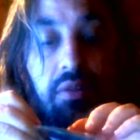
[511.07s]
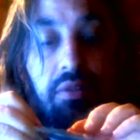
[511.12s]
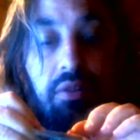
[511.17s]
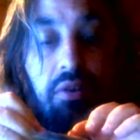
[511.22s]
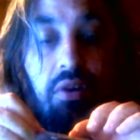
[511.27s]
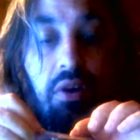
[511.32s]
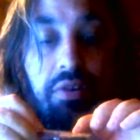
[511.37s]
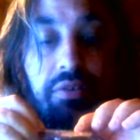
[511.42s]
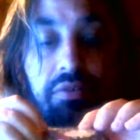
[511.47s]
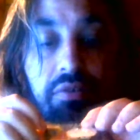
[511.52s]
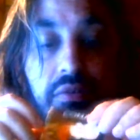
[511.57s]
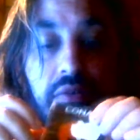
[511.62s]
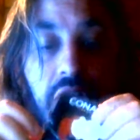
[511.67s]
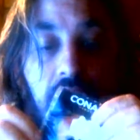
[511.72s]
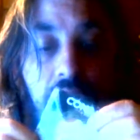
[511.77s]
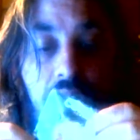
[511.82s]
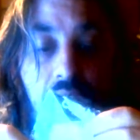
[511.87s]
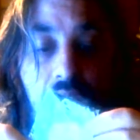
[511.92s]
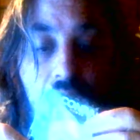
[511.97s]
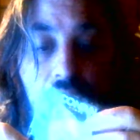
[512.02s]
the cartoon
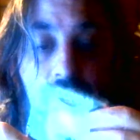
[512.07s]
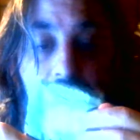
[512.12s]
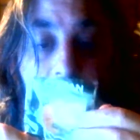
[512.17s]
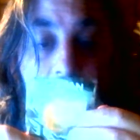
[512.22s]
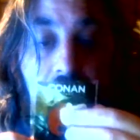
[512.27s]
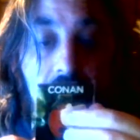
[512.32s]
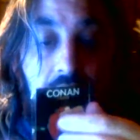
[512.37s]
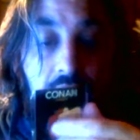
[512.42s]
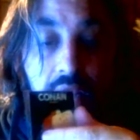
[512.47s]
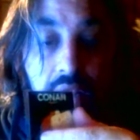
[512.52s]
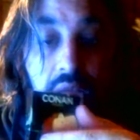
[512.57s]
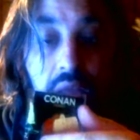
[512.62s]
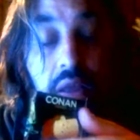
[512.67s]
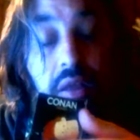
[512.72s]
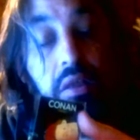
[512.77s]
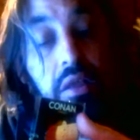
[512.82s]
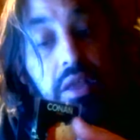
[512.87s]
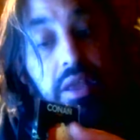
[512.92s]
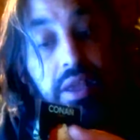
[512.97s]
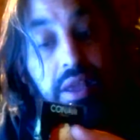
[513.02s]
Conan had,
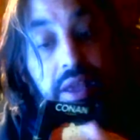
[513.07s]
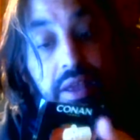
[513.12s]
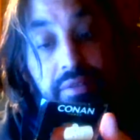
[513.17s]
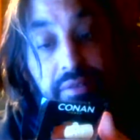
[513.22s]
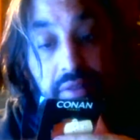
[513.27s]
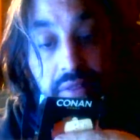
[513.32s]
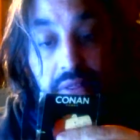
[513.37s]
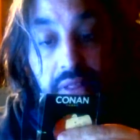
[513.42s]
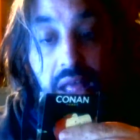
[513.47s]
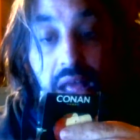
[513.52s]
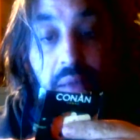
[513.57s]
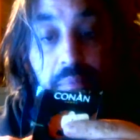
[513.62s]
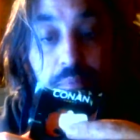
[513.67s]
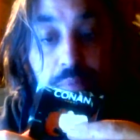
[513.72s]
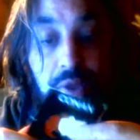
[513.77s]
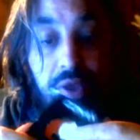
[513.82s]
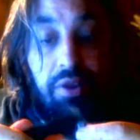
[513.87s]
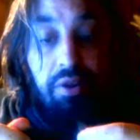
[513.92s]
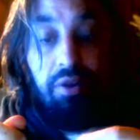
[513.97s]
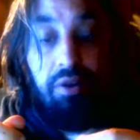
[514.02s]
is a lot
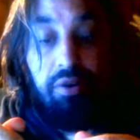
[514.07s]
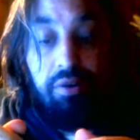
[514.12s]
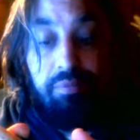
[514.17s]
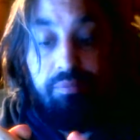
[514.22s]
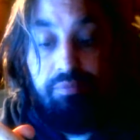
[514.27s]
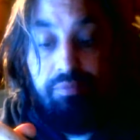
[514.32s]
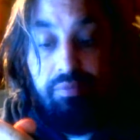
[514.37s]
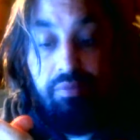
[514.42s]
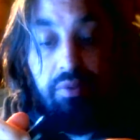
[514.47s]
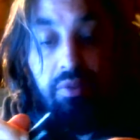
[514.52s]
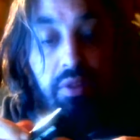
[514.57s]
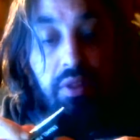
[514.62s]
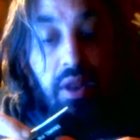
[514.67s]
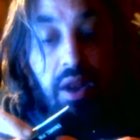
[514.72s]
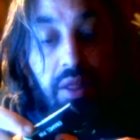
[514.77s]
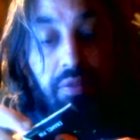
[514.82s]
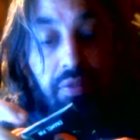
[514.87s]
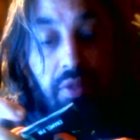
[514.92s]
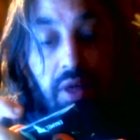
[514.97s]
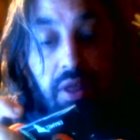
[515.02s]
bigger
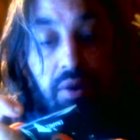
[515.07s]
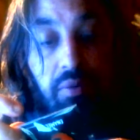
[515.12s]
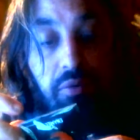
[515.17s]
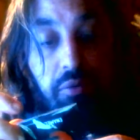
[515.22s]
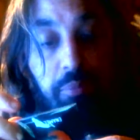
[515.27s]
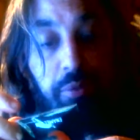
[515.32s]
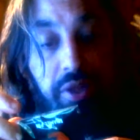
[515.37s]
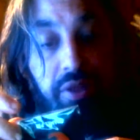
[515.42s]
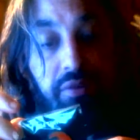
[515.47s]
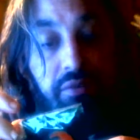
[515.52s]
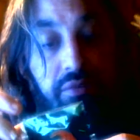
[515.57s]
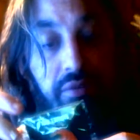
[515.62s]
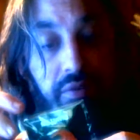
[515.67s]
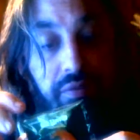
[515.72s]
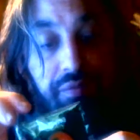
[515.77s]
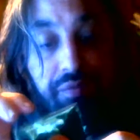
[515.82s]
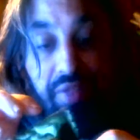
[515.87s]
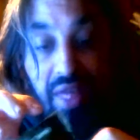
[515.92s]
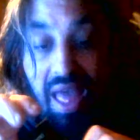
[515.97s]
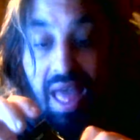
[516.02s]
than I thought it would be.
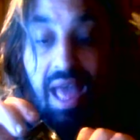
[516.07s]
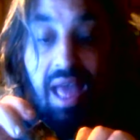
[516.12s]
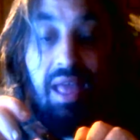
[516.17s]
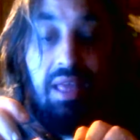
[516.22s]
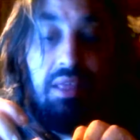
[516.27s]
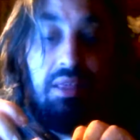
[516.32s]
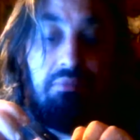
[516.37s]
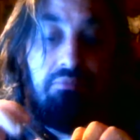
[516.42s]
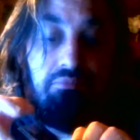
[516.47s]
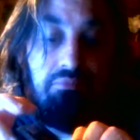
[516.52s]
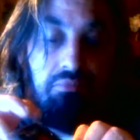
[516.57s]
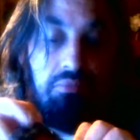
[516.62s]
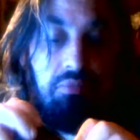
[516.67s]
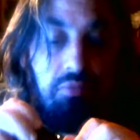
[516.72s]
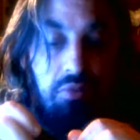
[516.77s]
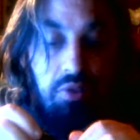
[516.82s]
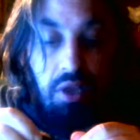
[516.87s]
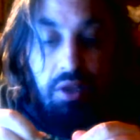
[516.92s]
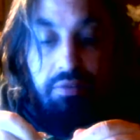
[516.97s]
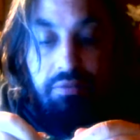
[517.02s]
So that
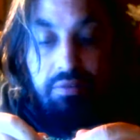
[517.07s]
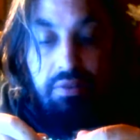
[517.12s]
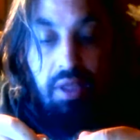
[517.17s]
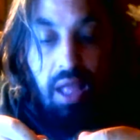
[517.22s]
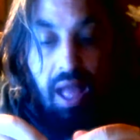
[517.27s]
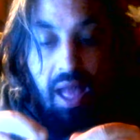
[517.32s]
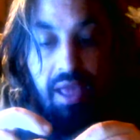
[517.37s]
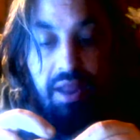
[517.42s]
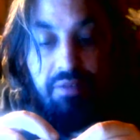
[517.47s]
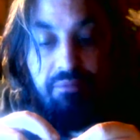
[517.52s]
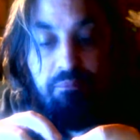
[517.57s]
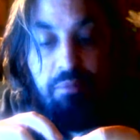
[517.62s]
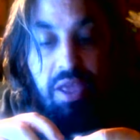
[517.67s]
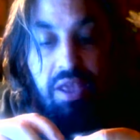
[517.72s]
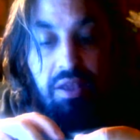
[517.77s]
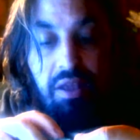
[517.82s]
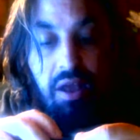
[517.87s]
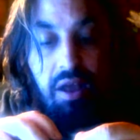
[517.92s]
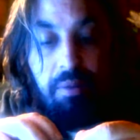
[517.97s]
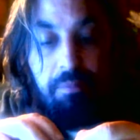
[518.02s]
does kind of
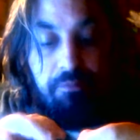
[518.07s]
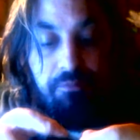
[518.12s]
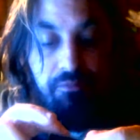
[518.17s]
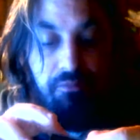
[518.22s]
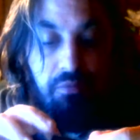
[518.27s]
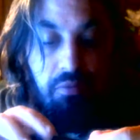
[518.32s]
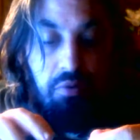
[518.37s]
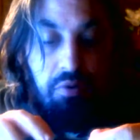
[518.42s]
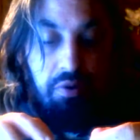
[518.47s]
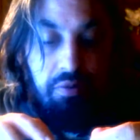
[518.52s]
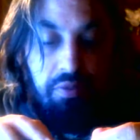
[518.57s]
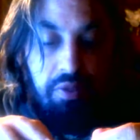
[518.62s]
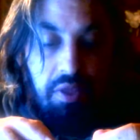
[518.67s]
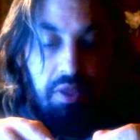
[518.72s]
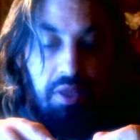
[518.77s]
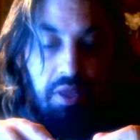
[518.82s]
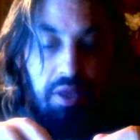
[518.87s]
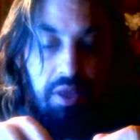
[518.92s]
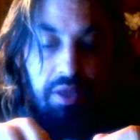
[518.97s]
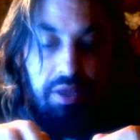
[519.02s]
make up for
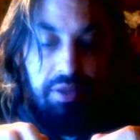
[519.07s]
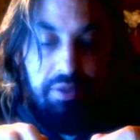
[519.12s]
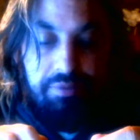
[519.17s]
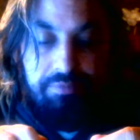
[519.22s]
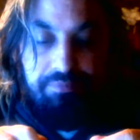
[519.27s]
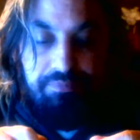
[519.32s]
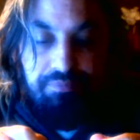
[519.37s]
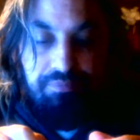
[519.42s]
the